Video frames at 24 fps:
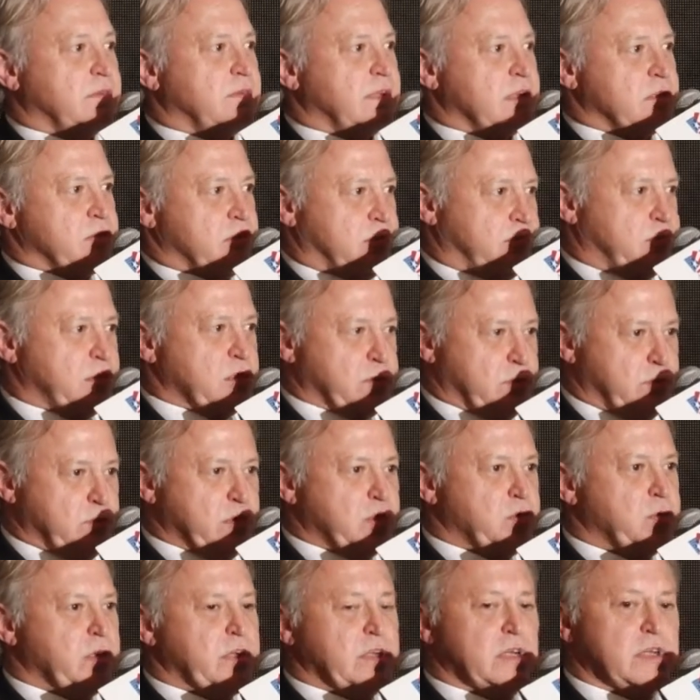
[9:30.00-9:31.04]
That's just
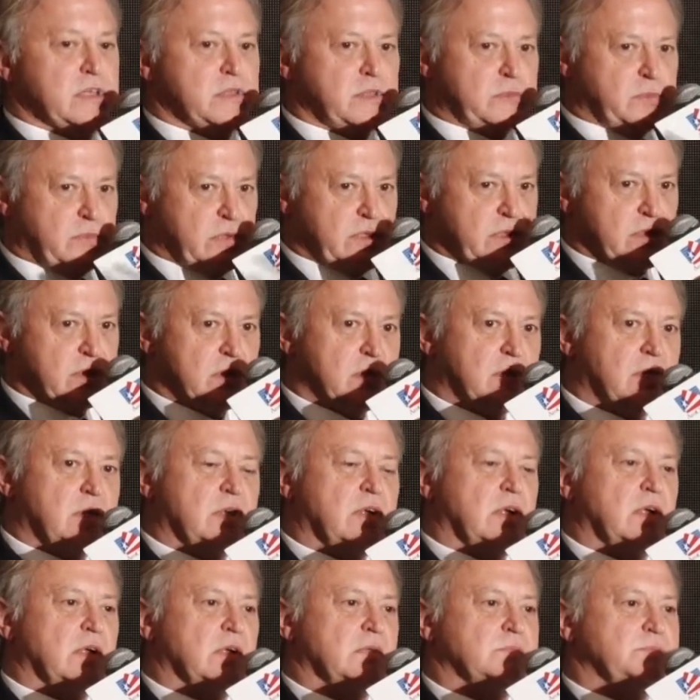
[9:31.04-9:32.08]
between us, please.
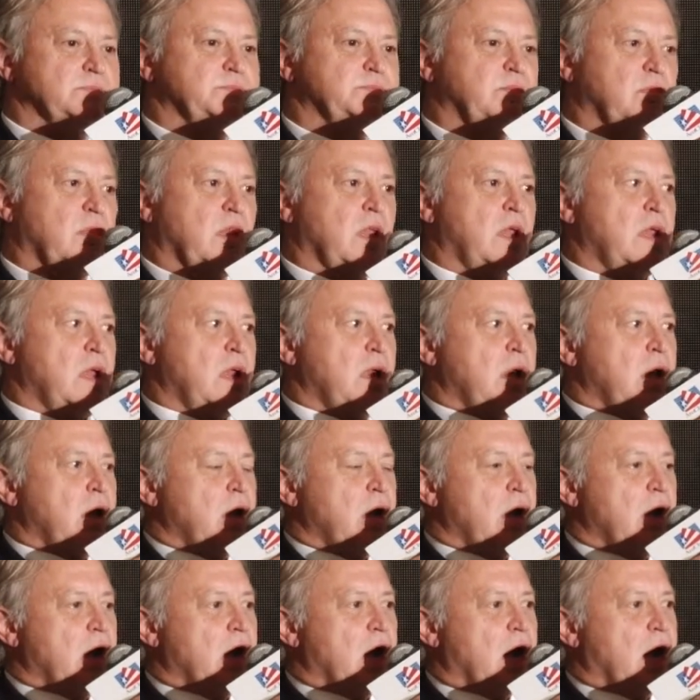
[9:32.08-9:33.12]

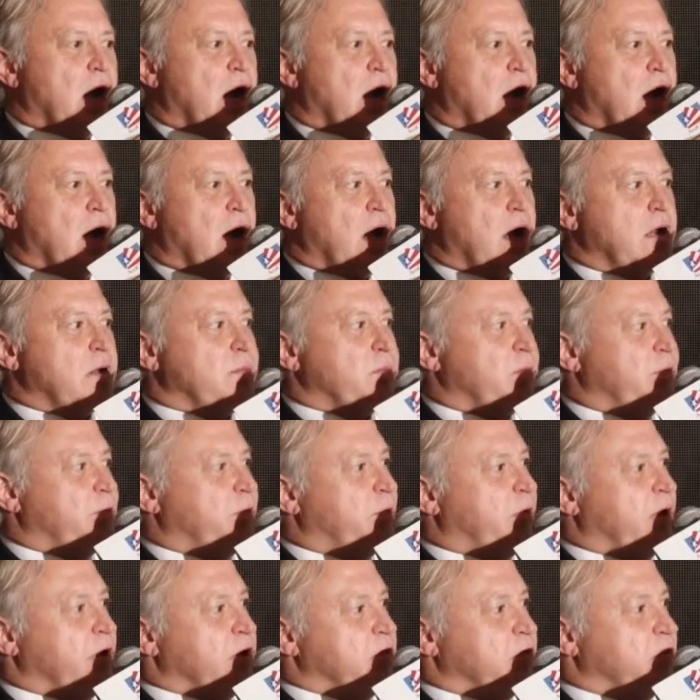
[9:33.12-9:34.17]

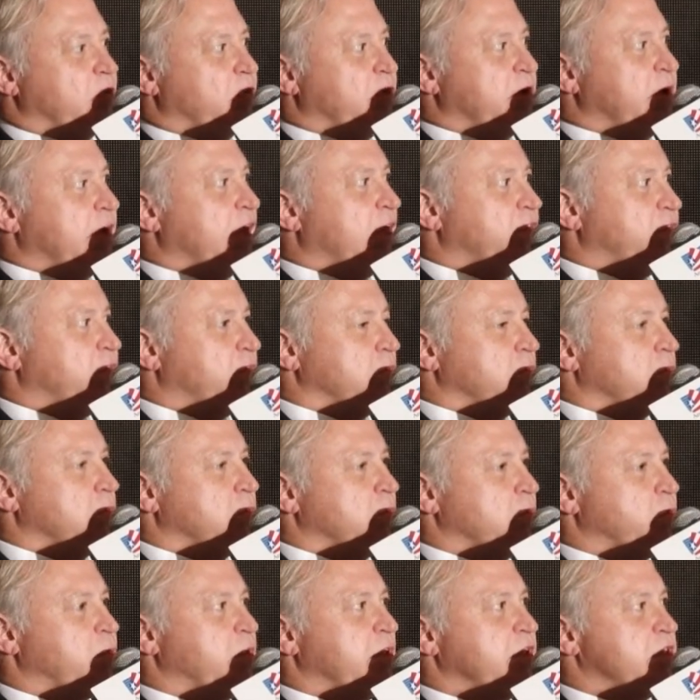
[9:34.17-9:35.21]
But we had
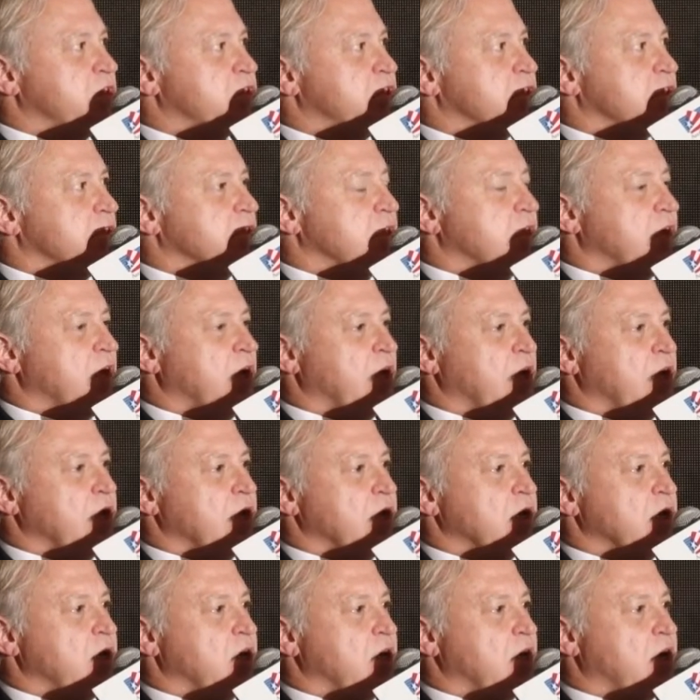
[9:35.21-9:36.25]
to replace it,
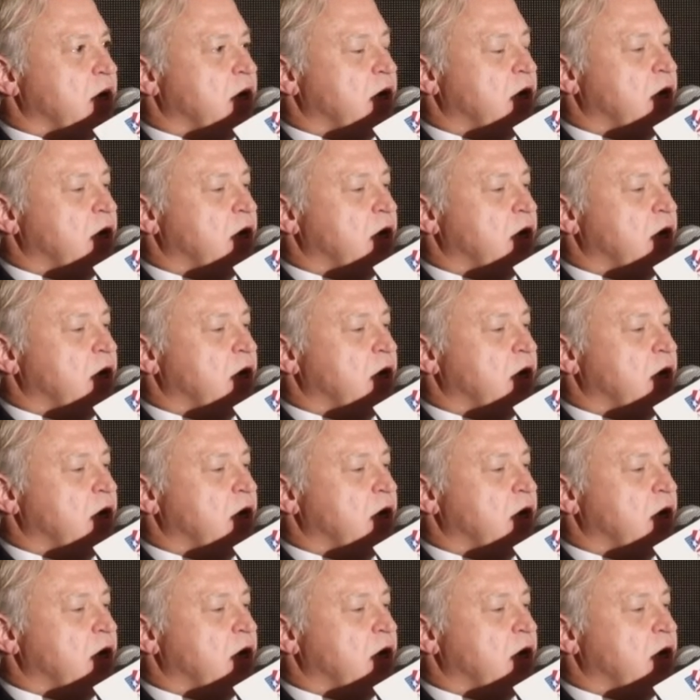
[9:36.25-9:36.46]
and